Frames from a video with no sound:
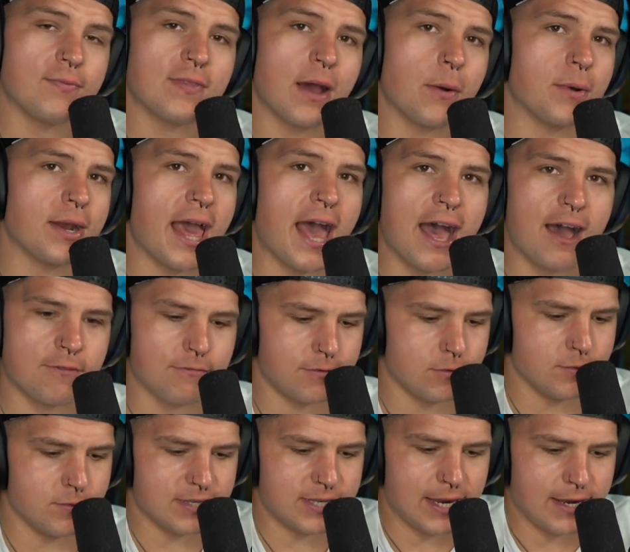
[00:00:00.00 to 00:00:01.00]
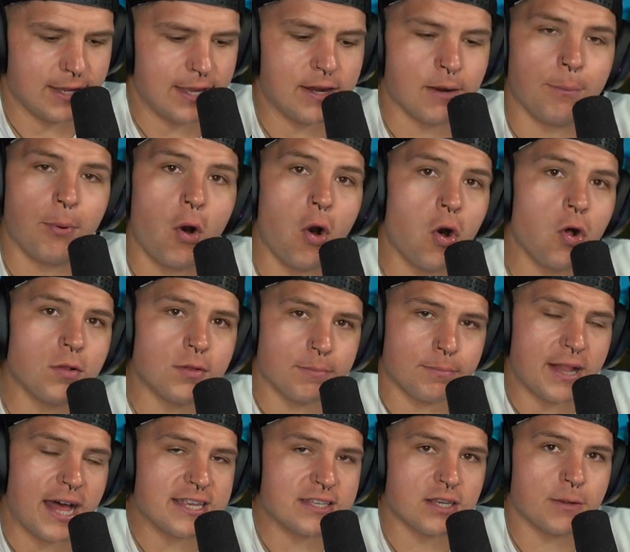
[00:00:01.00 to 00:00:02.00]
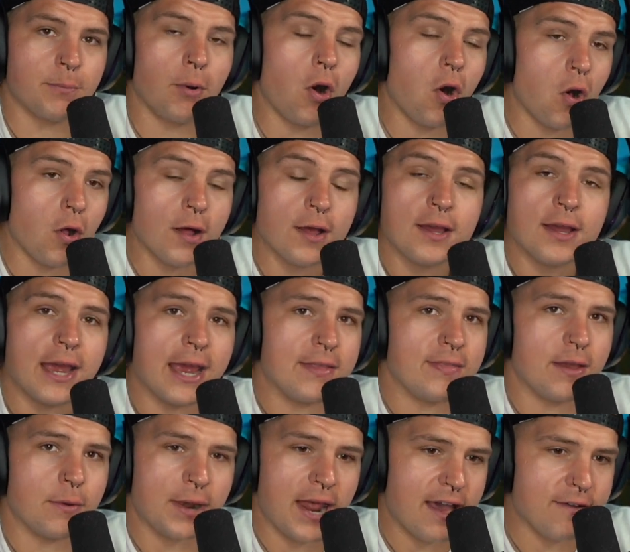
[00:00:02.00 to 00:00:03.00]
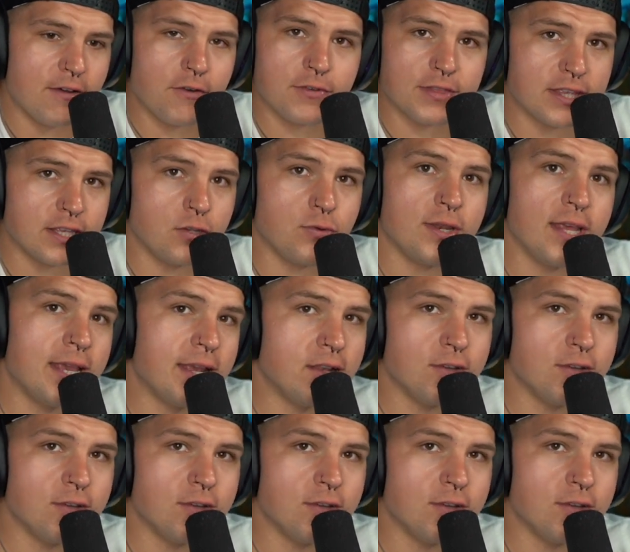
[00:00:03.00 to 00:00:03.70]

That would have, it was like in a bowl, plastic bowl, and they would have everything you need.